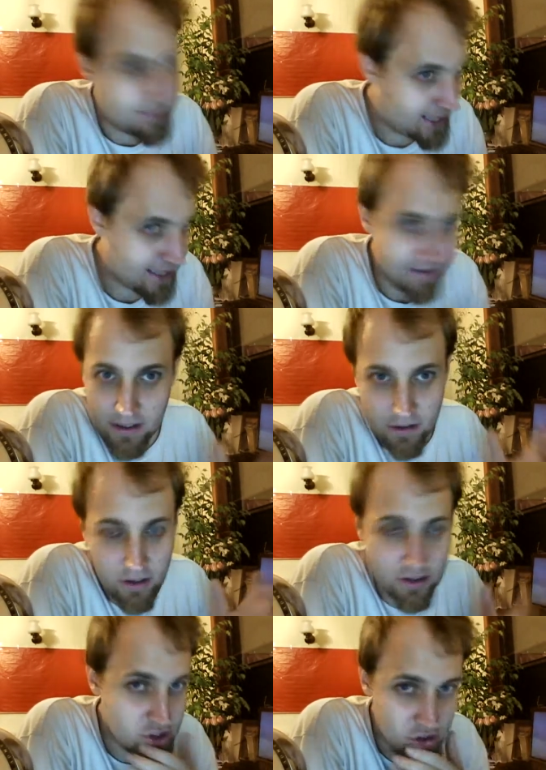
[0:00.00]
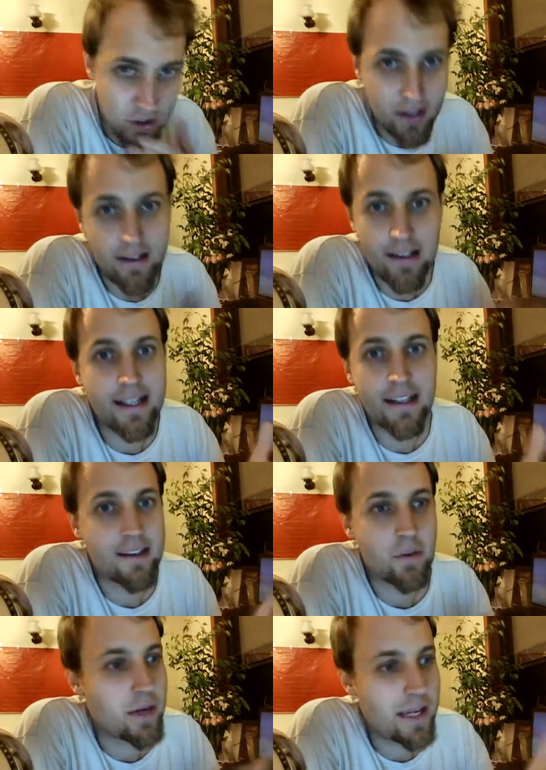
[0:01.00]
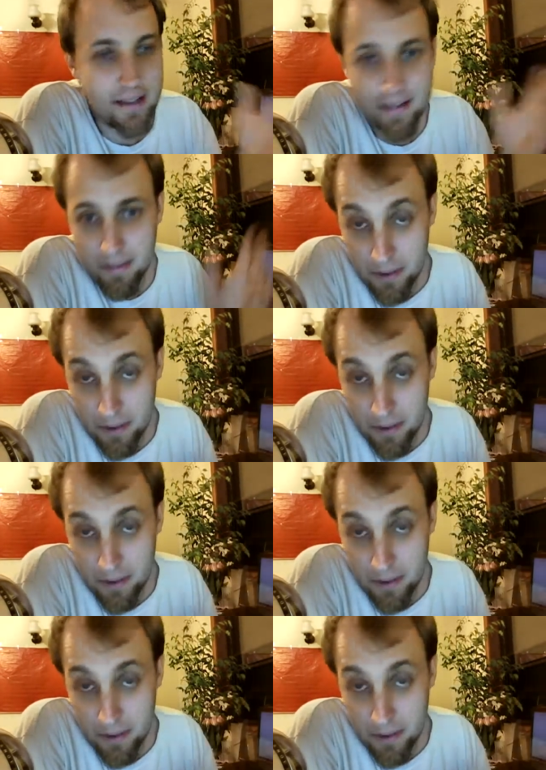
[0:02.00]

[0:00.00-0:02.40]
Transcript: Yes, they're not struggling in the way that